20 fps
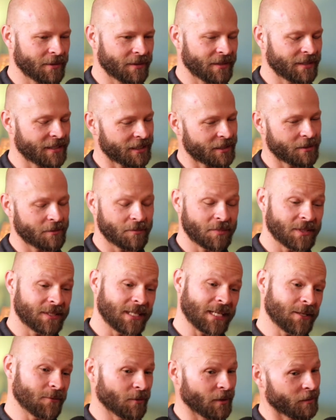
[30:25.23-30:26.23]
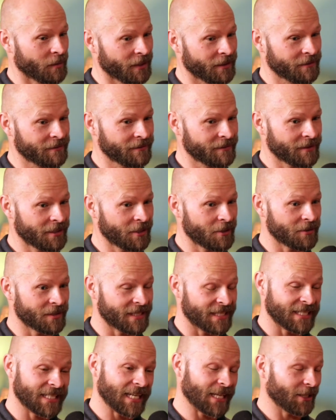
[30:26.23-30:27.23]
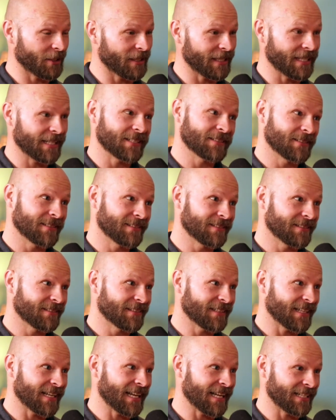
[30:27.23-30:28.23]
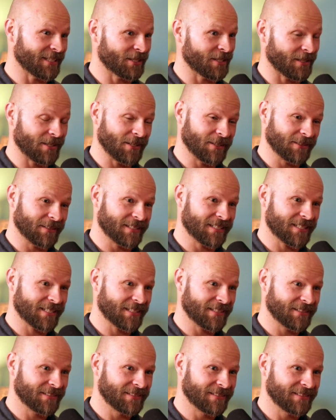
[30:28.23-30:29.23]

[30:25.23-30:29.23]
this petite woman who's yelling at dogs